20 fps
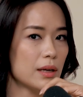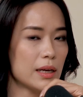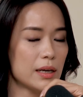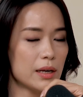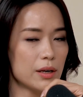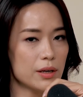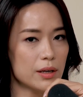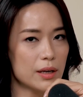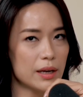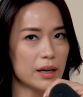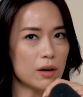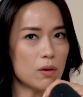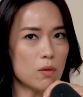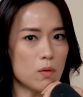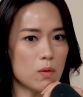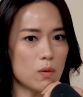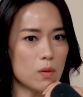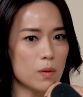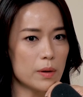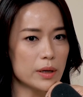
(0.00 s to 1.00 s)
And then you're like,
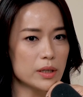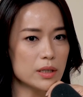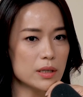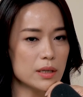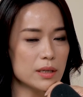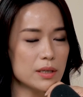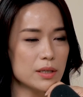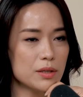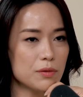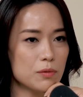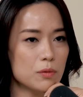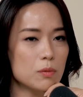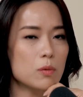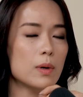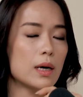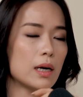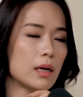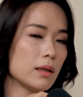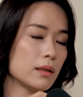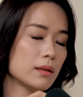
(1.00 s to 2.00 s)
oh, actually this
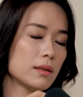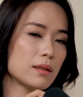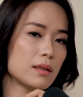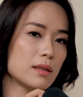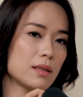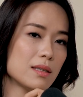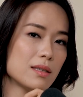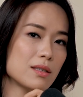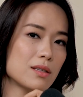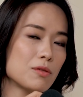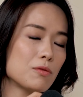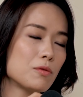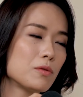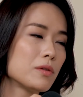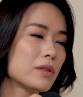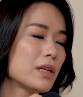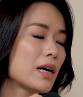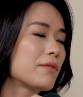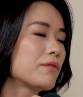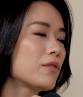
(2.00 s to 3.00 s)
is the
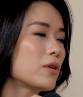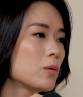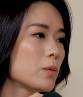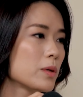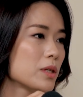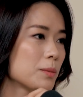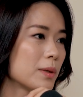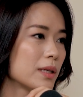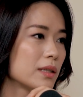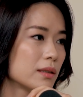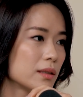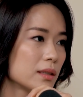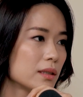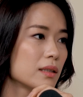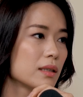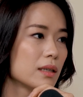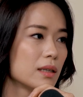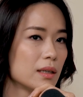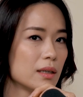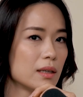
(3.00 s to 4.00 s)
role that I've always wanted.
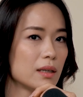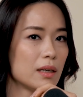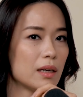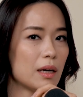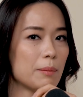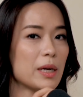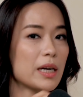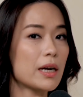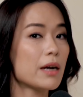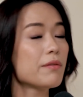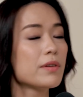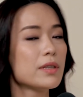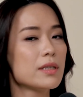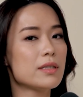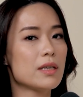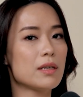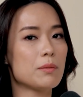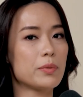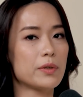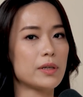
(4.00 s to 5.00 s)
I mean, I can't really
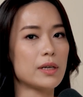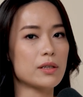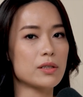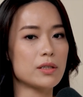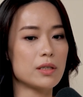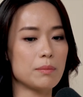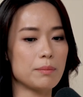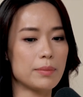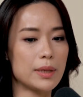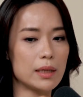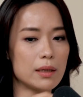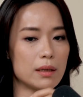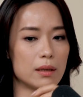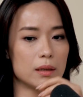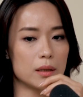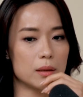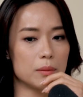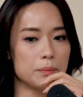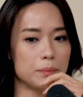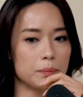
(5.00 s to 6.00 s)
say the production,
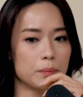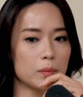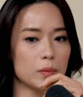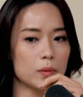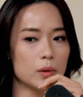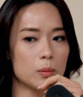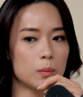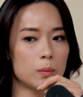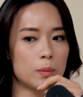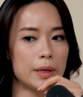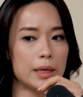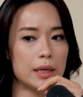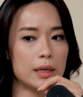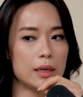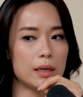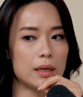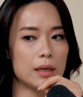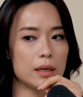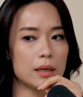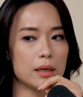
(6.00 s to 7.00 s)
but
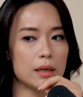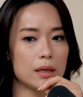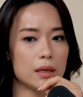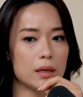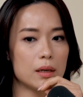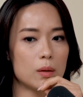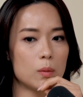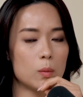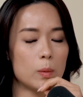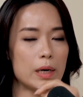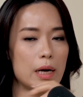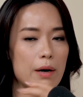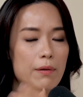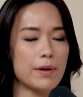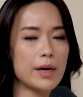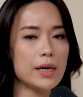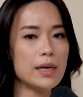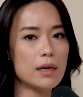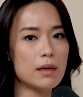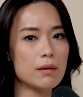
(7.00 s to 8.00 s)
when I
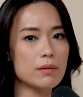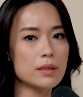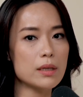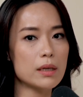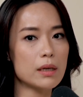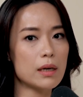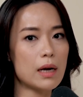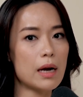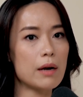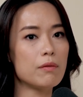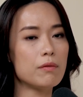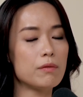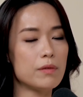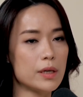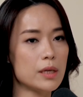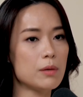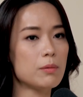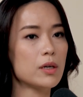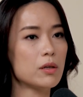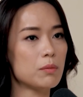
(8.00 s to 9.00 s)
read it, I was like, I
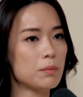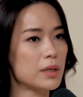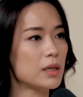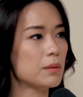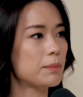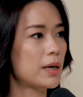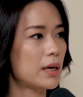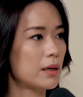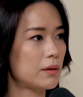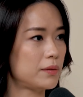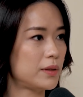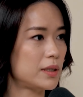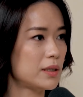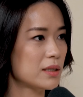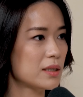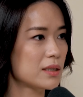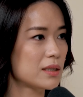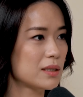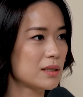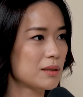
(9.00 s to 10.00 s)
really want to be a part of
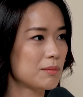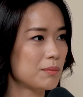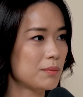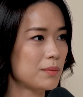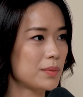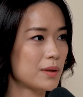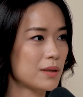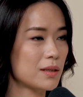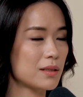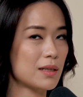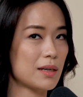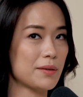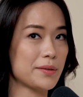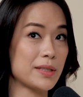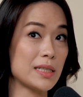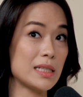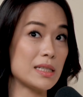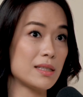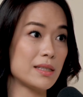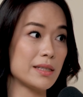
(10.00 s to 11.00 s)
this because I've
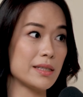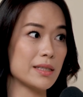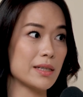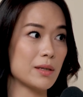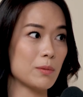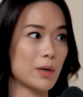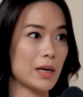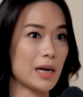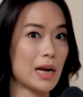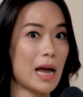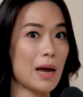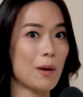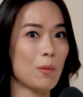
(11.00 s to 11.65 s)
seen season 1.